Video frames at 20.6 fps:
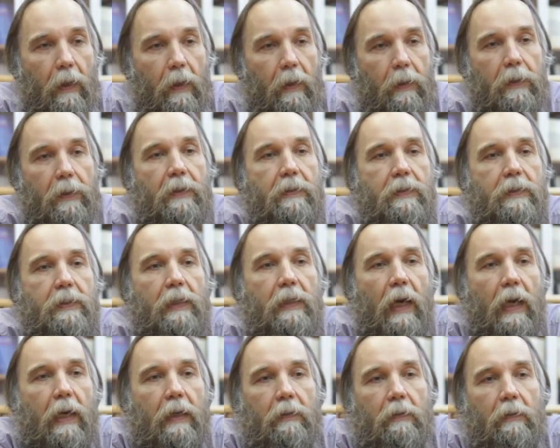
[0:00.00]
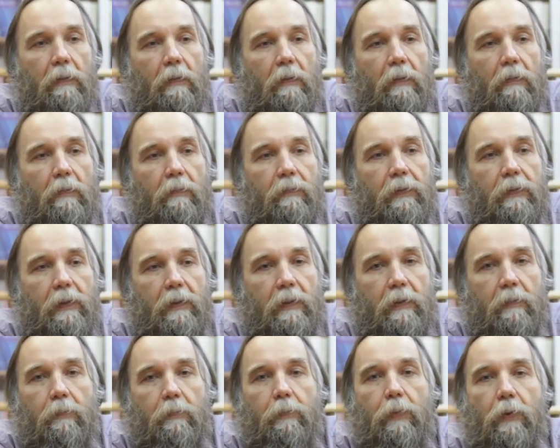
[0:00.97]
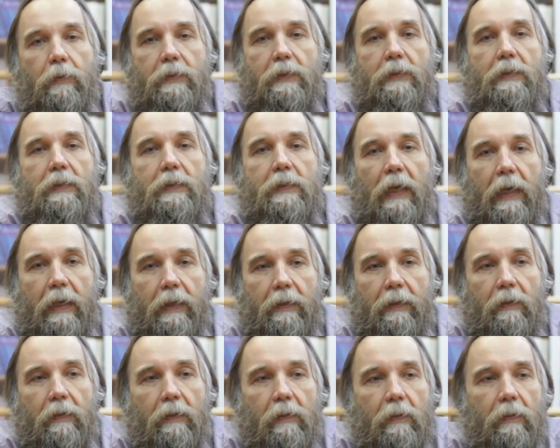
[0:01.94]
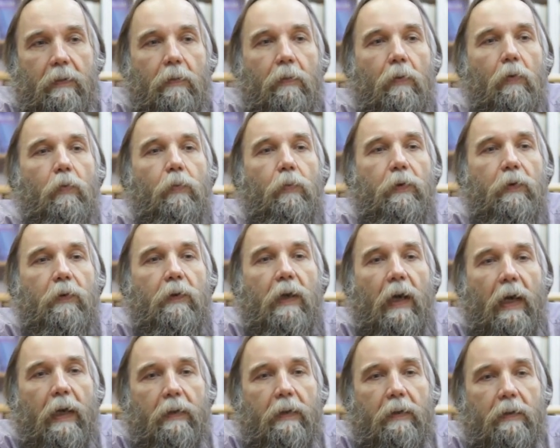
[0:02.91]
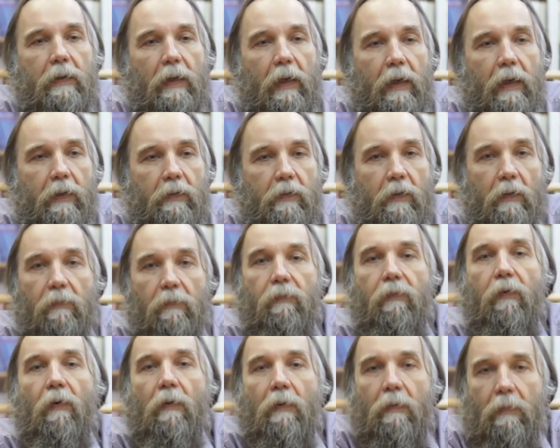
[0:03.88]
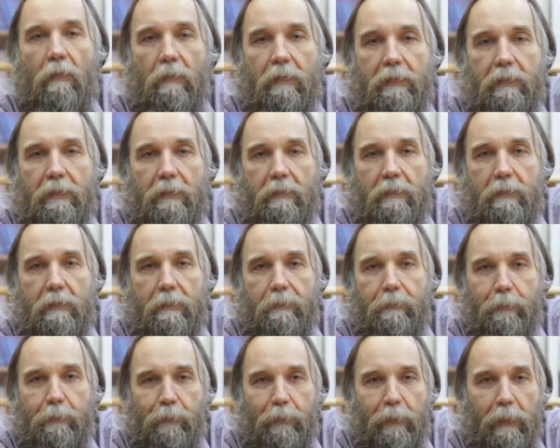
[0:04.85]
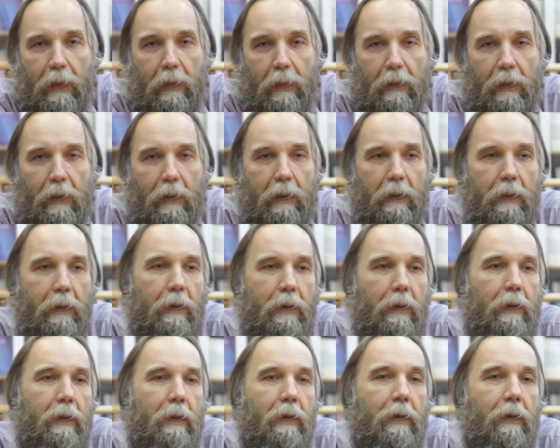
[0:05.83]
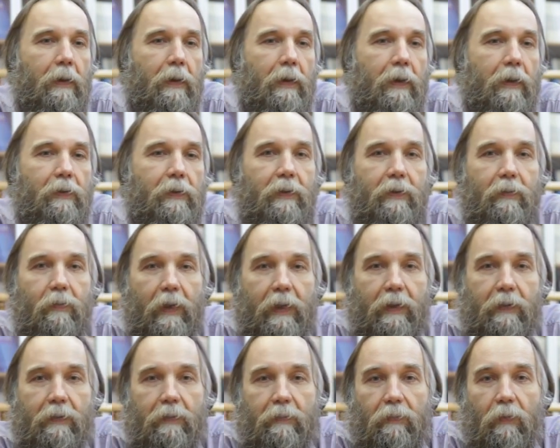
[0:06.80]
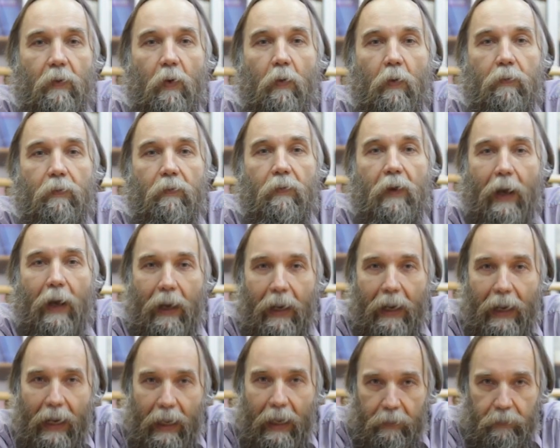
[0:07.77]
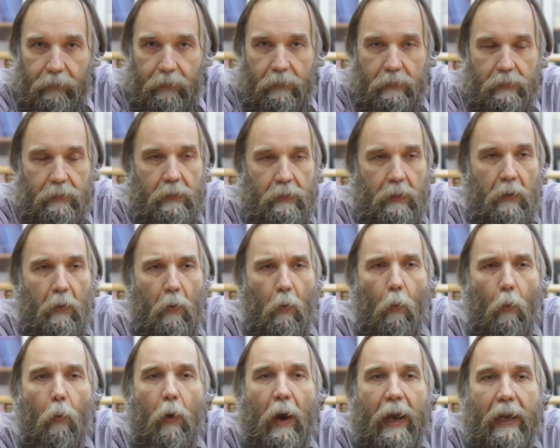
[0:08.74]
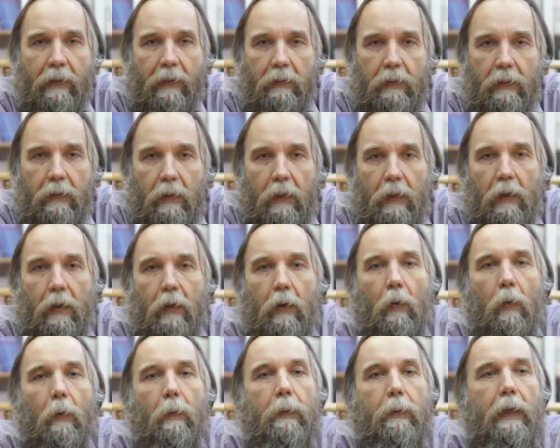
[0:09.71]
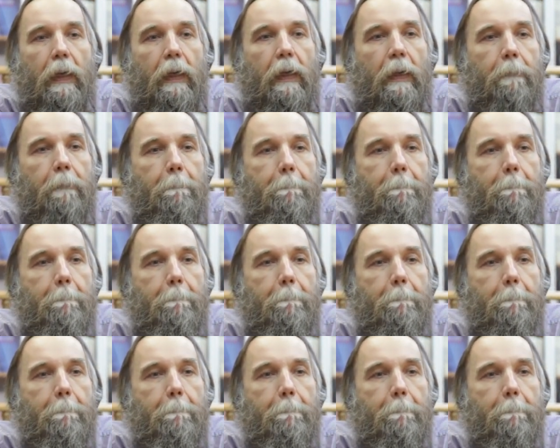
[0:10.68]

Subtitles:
this kind of the post-society could be regarded as a fourth derivative of ethnos, when we